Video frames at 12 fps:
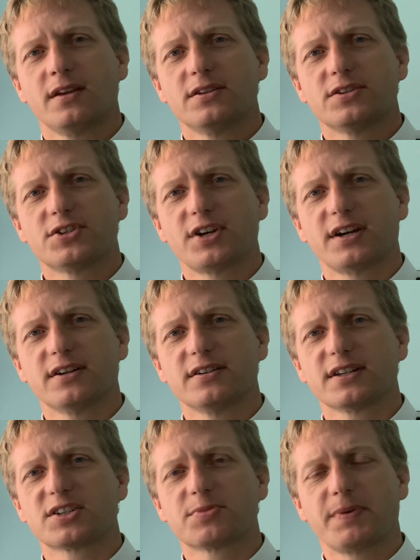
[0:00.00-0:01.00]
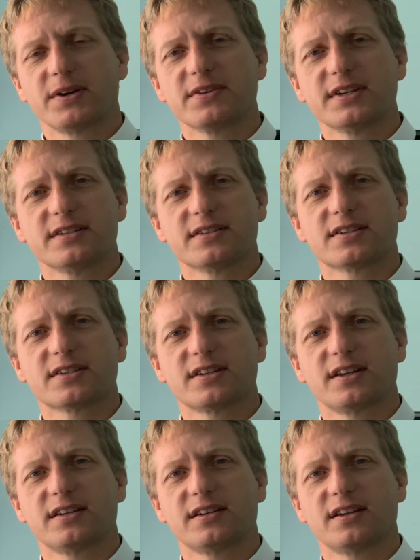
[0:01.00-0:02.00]
shared experience
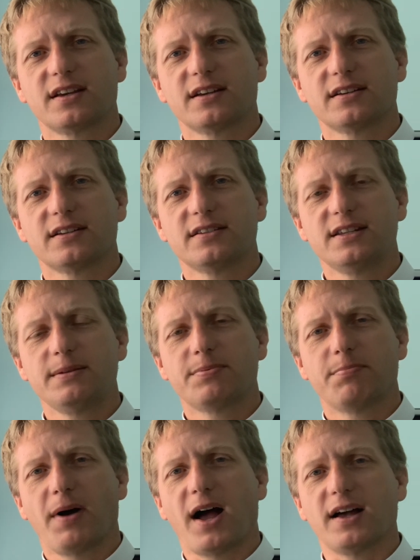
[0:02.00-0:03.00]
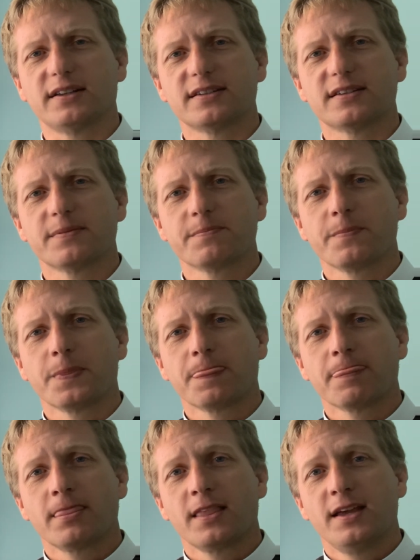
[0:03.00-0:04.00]
and a deep bond.
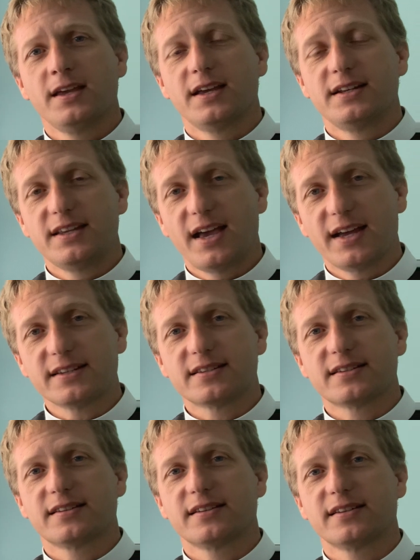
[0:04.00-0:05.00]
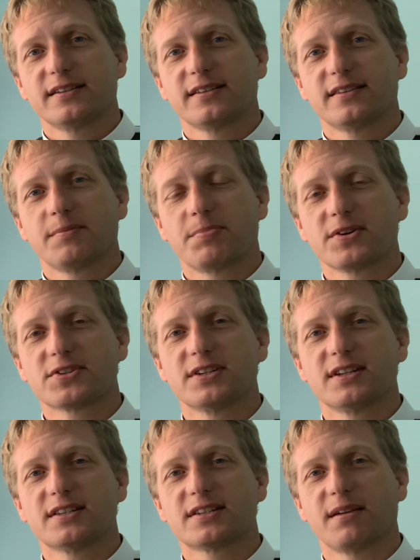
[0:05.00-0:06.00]
And yet, the person
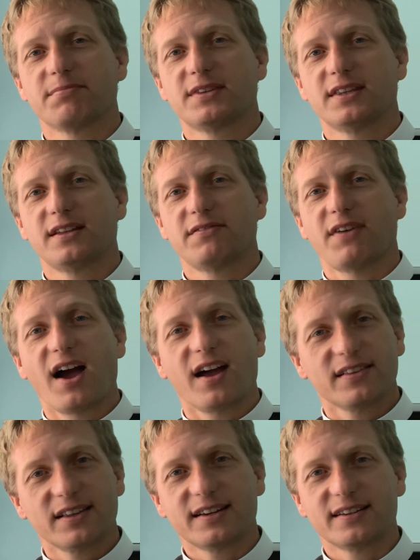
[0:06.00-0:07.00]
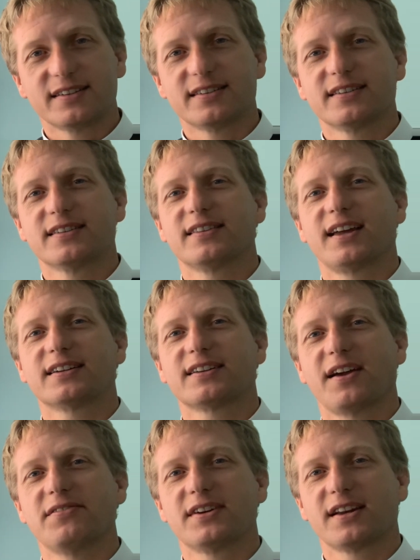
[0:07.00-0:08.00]
did something that violated that
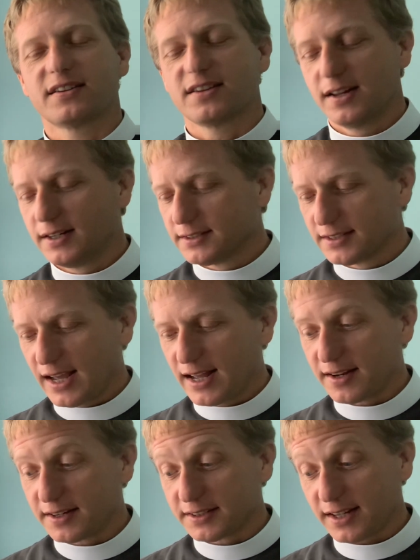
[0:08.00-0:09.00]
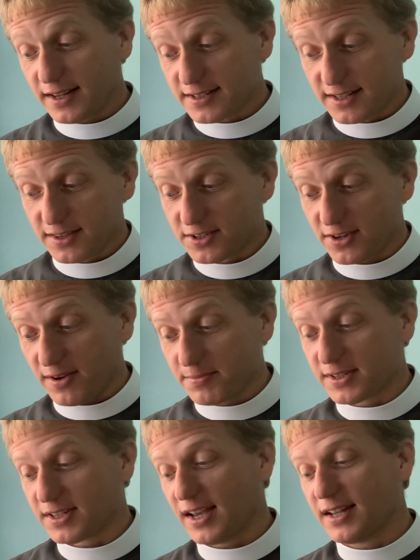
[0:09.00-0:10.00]
covenant. Not, as in the
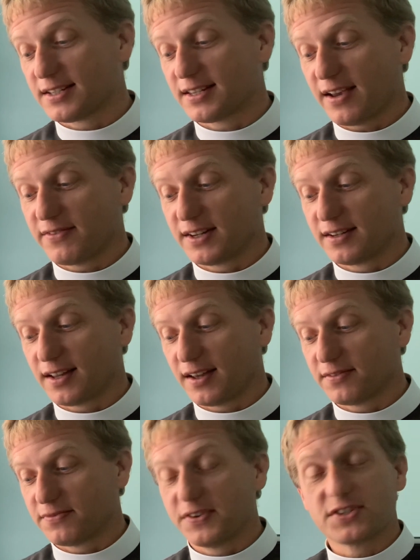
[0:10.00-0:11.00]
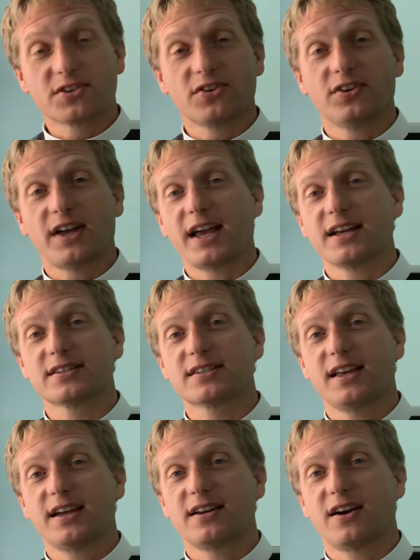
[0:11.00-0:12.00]
psalmist's case, having physical hands
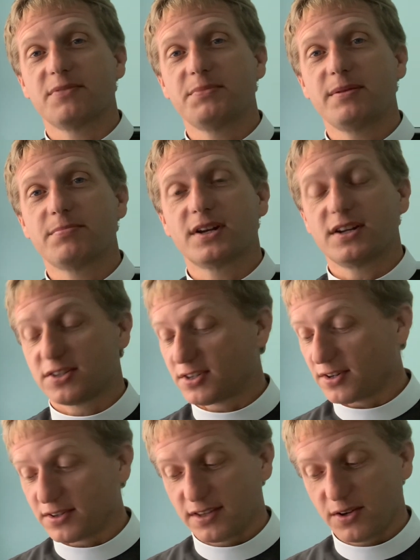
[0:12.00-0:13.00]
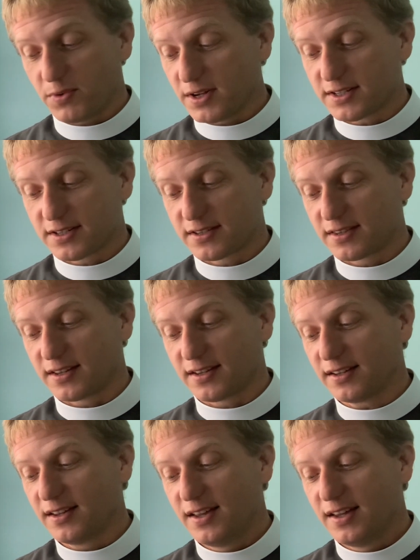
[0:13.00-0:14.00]
laid on me, but it certainly was
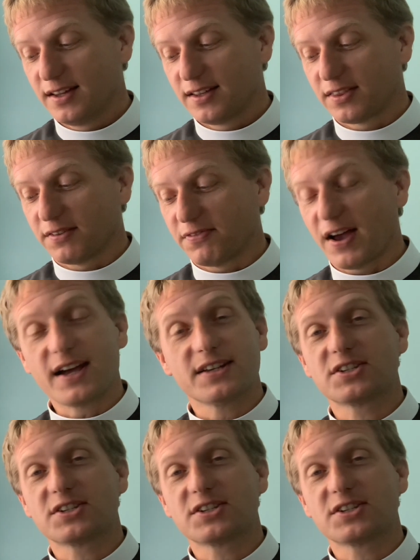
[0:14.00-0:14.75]
the fine